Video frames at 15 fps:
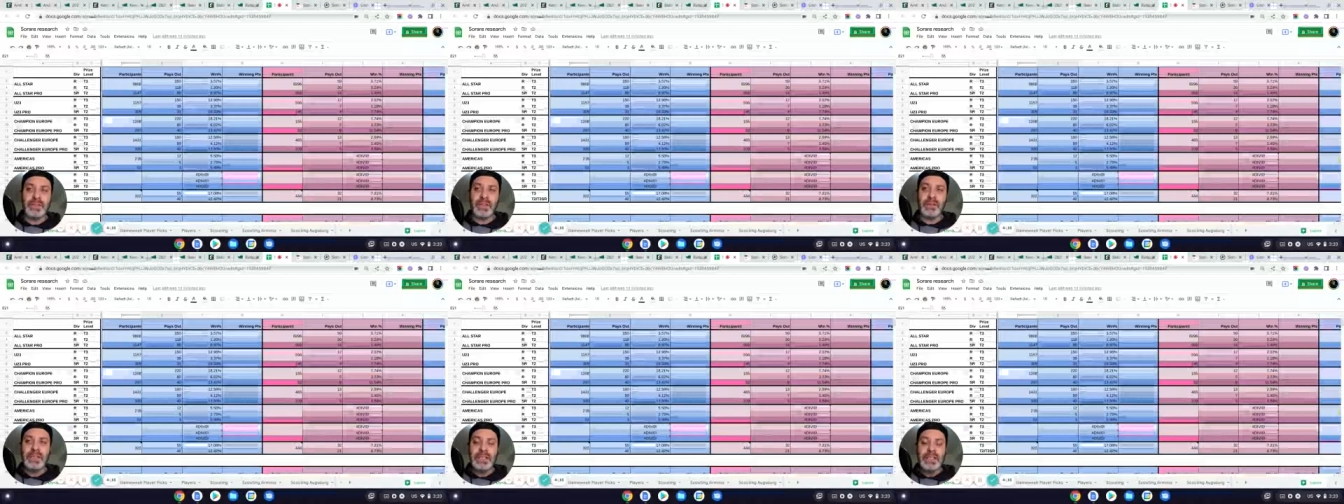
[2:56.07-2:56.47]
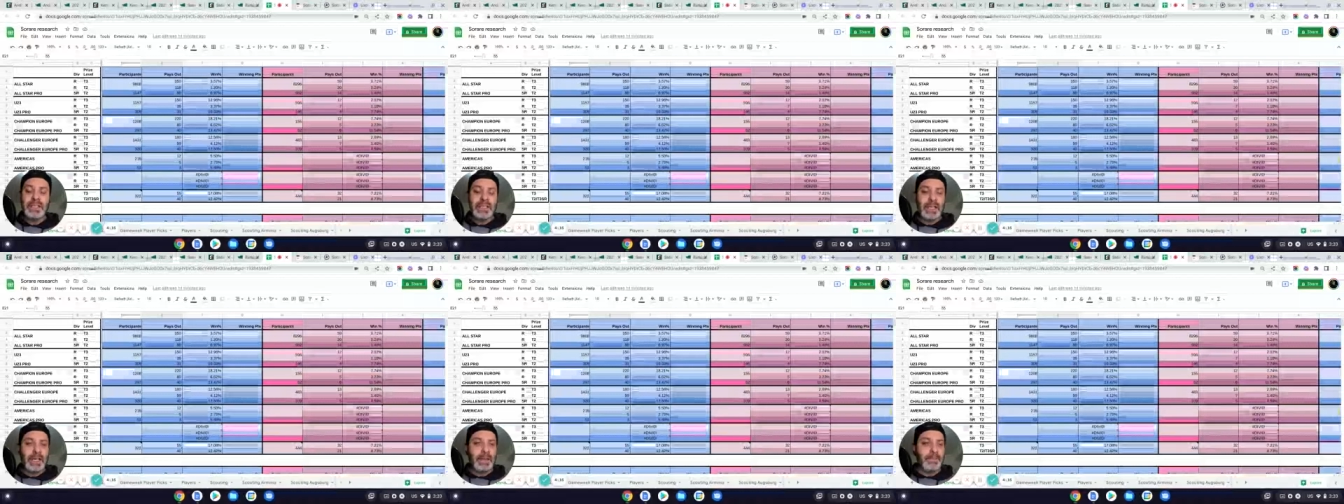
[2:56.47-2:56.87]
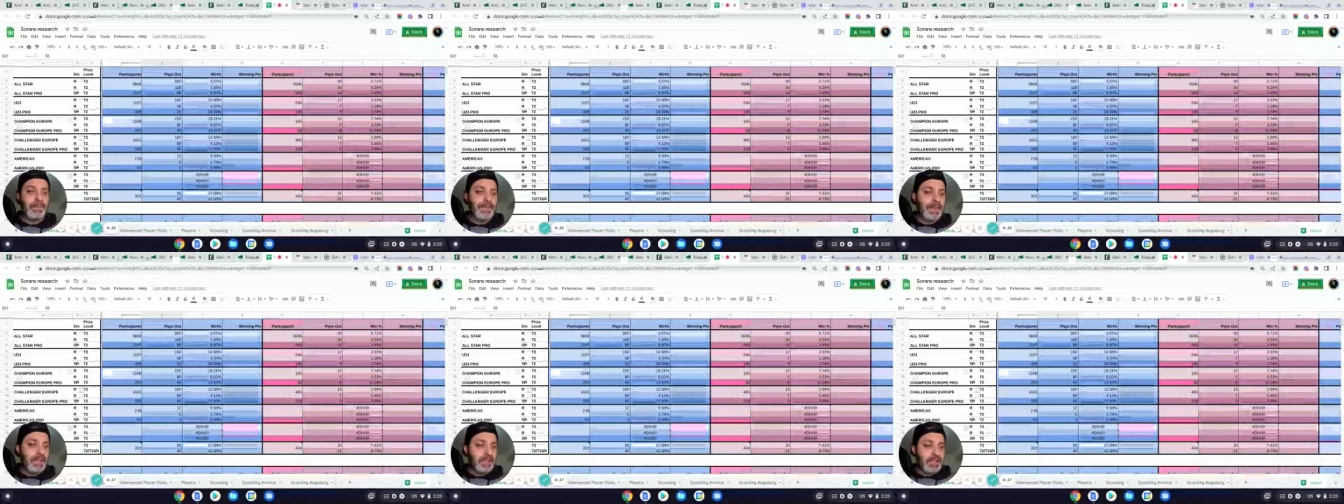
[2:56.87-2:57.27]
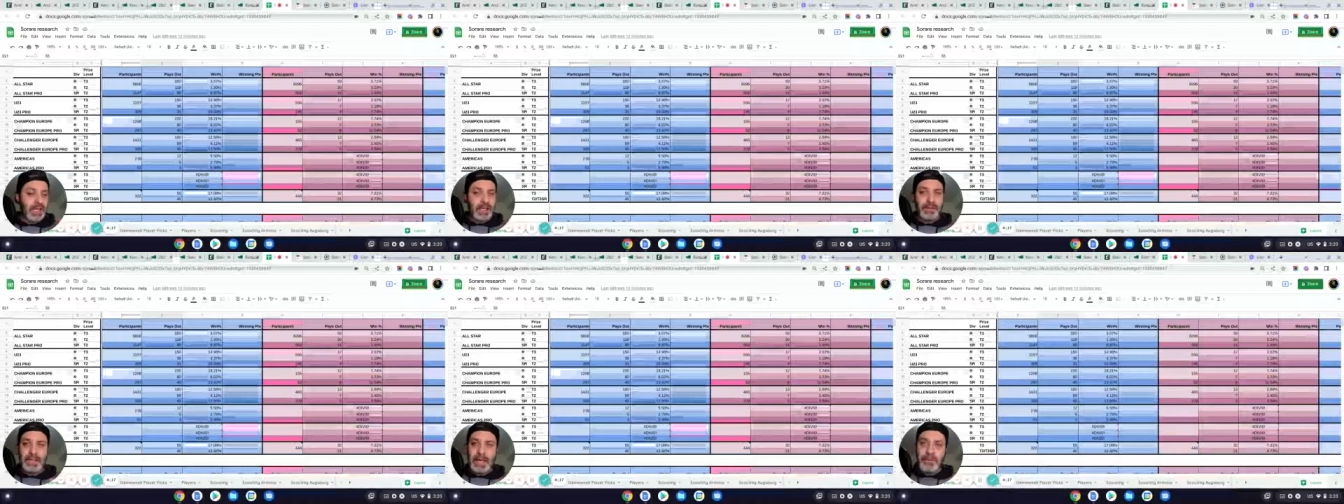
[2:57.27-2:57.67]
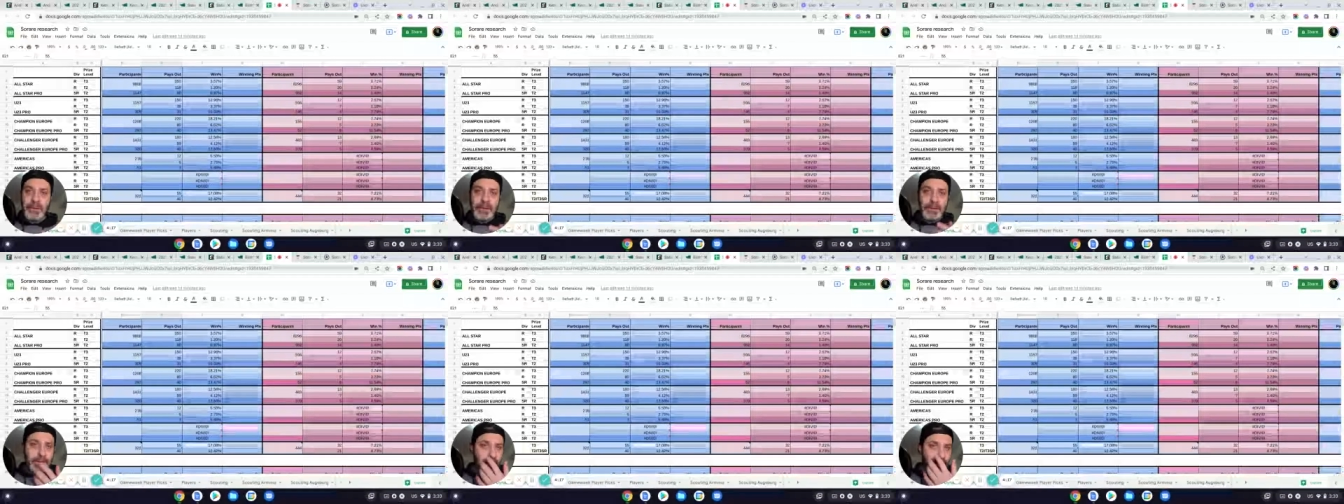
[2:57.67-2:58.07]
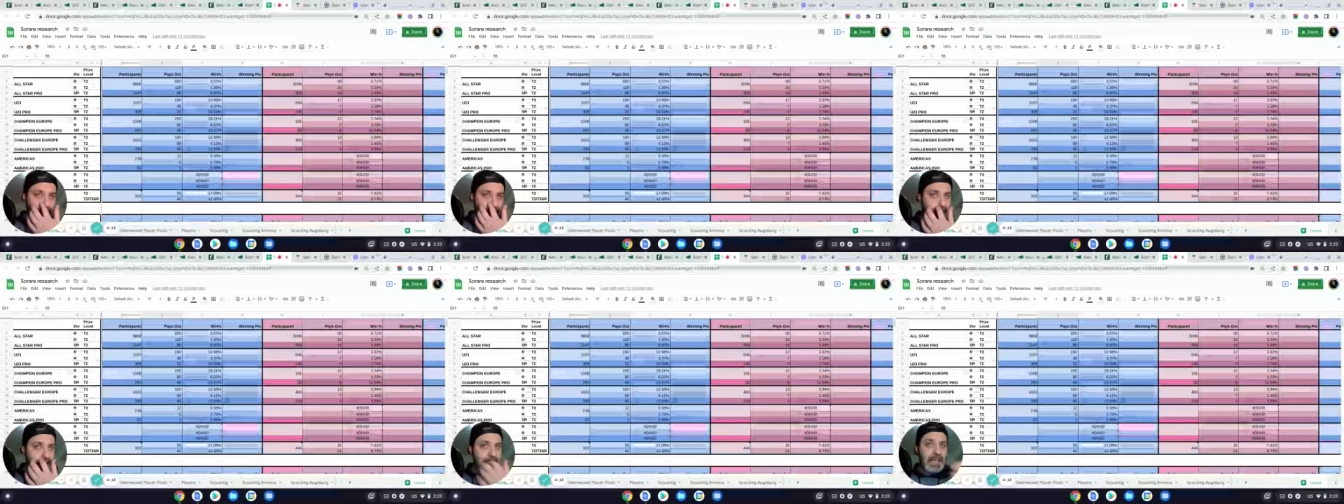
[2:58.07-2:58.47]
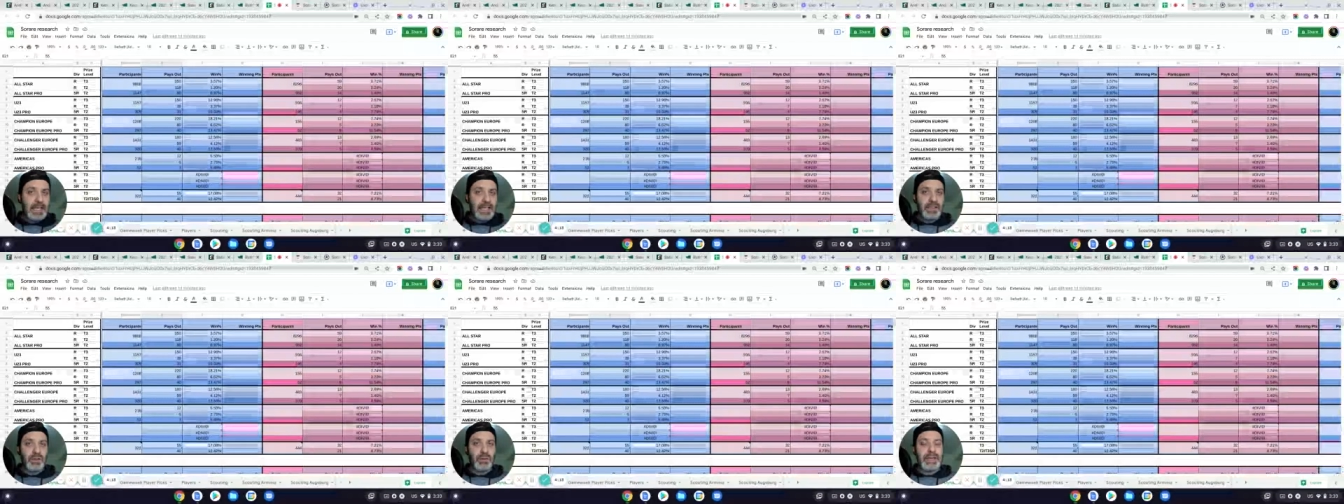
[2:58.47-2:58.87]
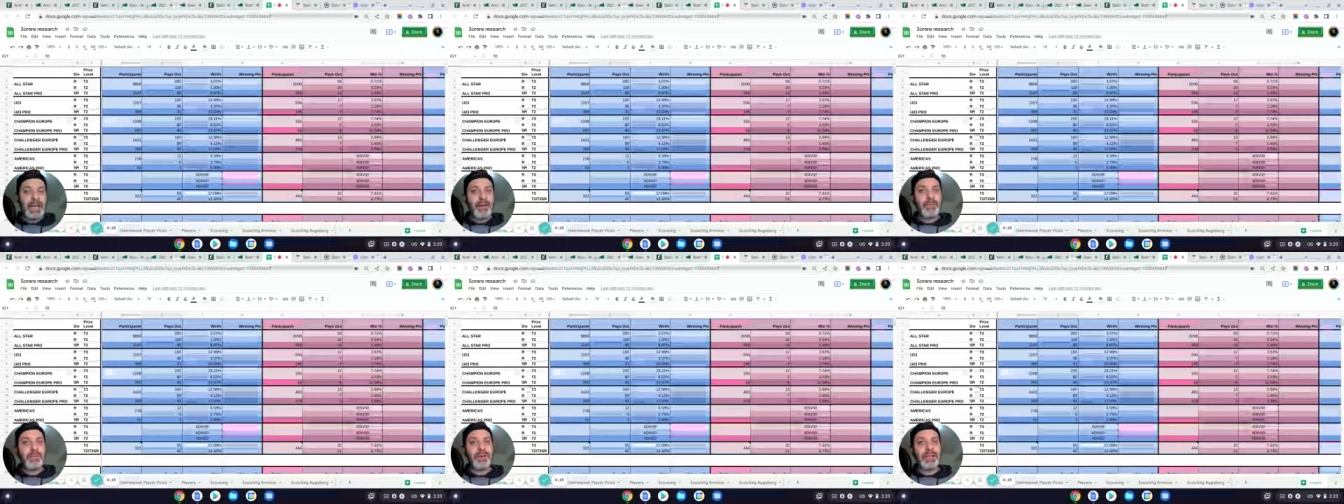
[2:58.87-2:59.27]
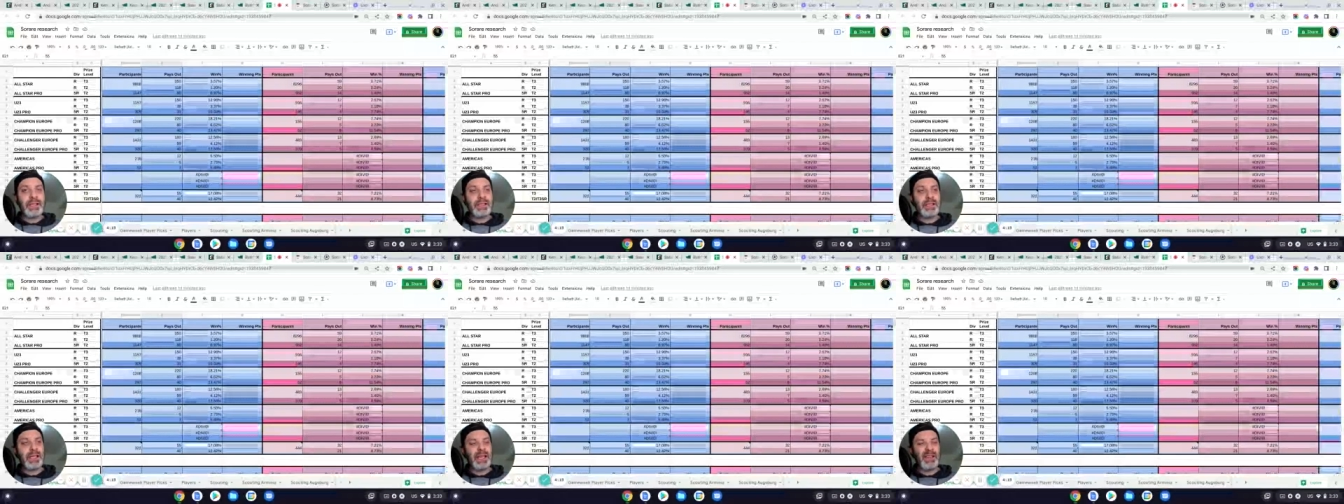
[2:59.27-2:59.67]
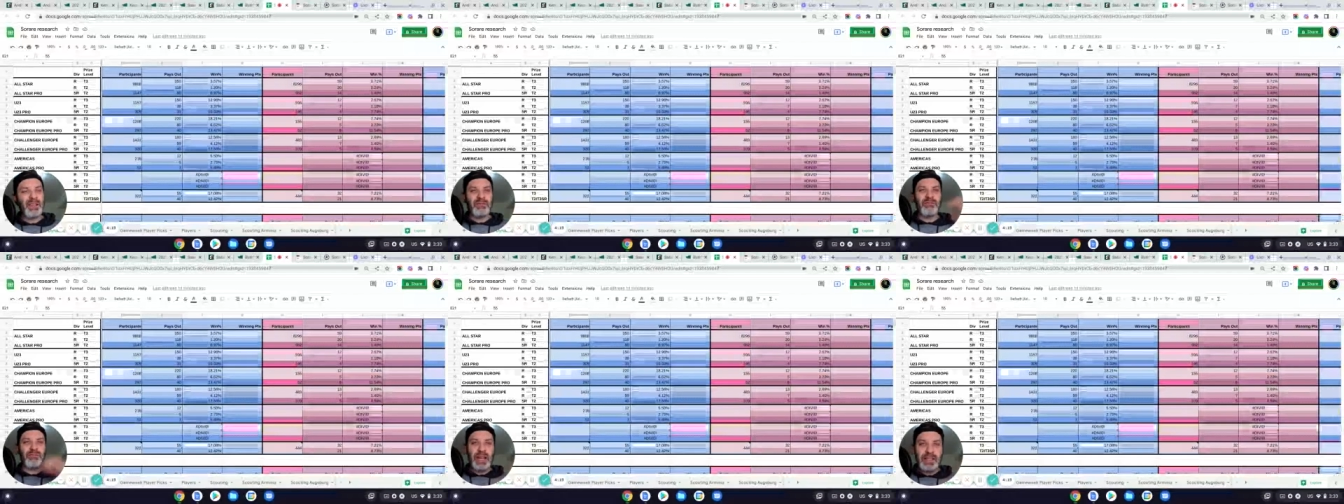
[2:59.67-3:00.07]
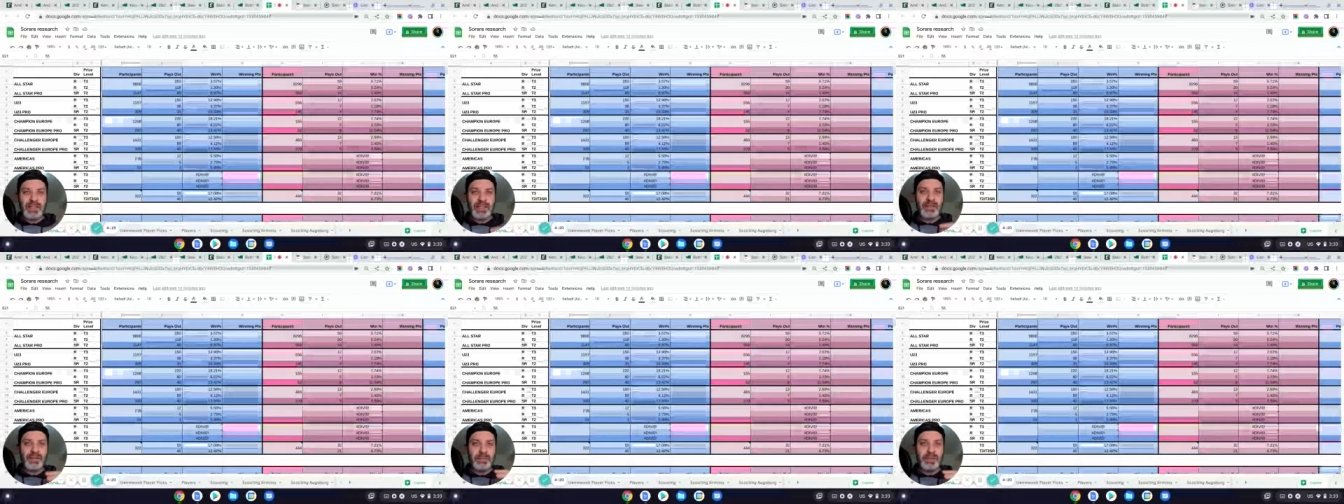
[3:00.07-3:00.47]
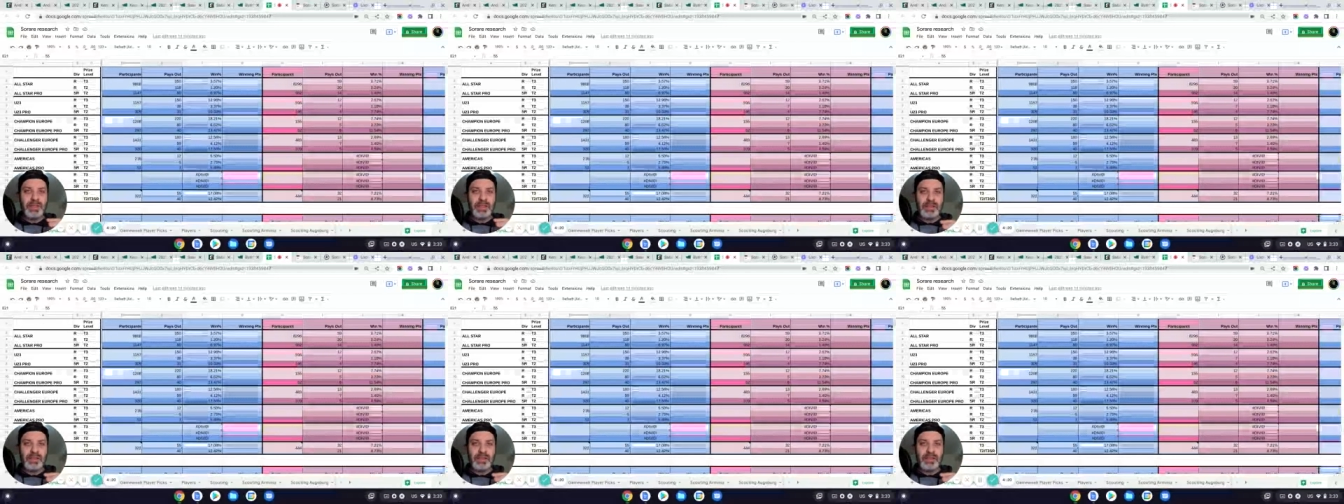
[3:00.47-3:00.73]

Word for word: level. So check out that one if you want to see. So now I'm going into kind of the rest of the